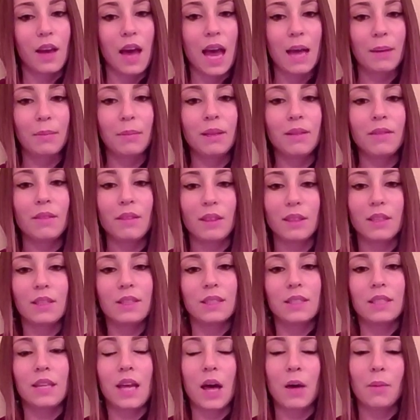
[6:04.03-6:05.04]
I believe that this
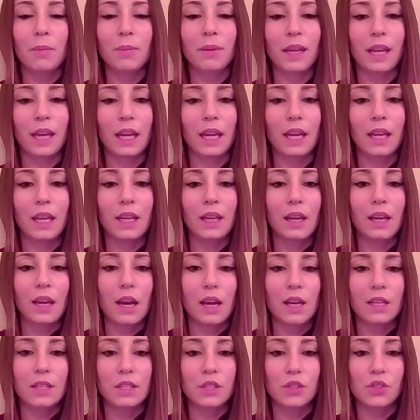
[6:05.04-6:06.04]
can help gain
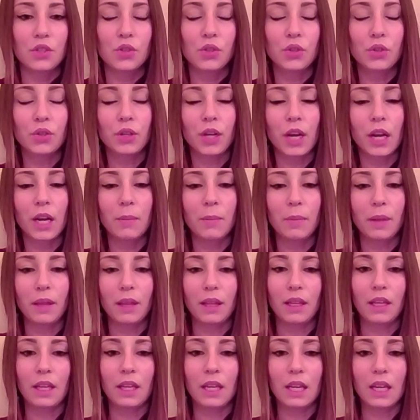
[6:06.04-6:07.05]
additional
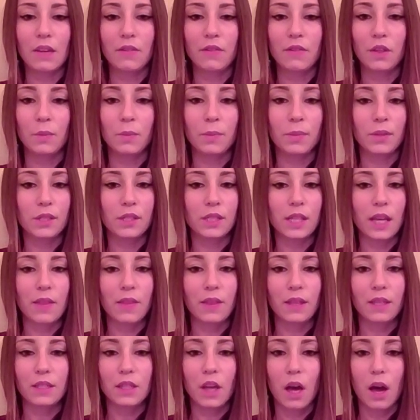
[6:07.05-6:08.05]
credibility if you present
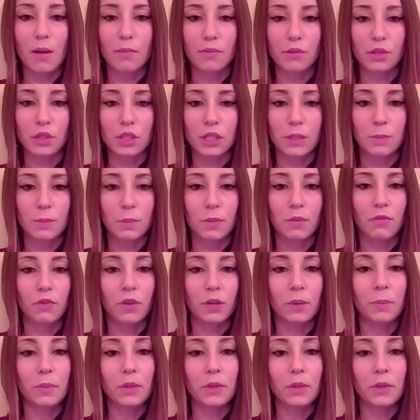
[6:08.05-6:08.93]
these options before